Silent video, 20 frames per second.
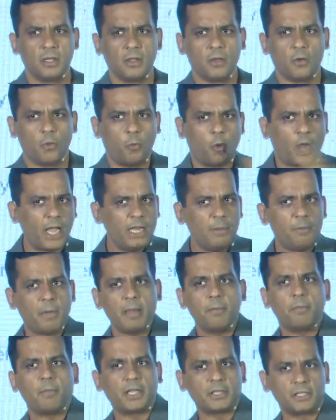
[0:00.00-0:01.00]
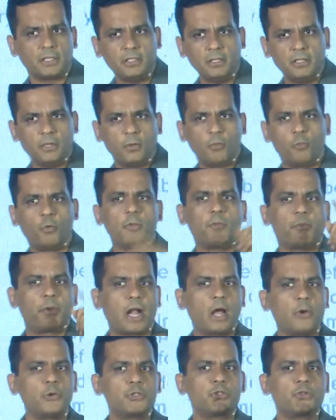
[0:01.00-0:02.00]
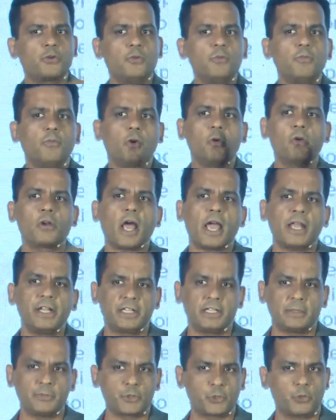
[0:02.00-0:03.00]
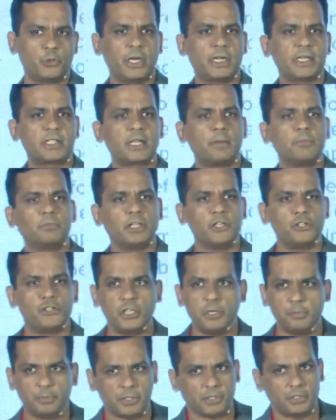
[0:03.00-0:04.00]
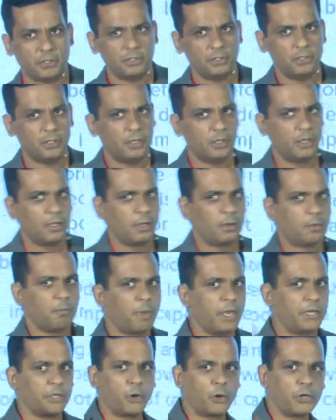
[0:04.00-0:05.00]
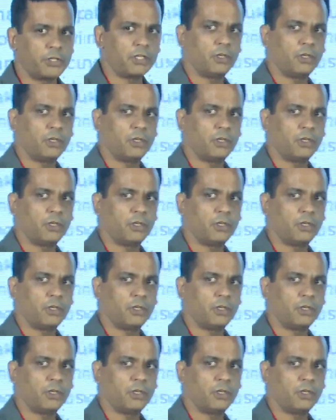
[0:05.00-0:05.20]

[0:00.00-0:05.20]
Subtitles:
While my mother would browse through more items to get something cheaper, my daughter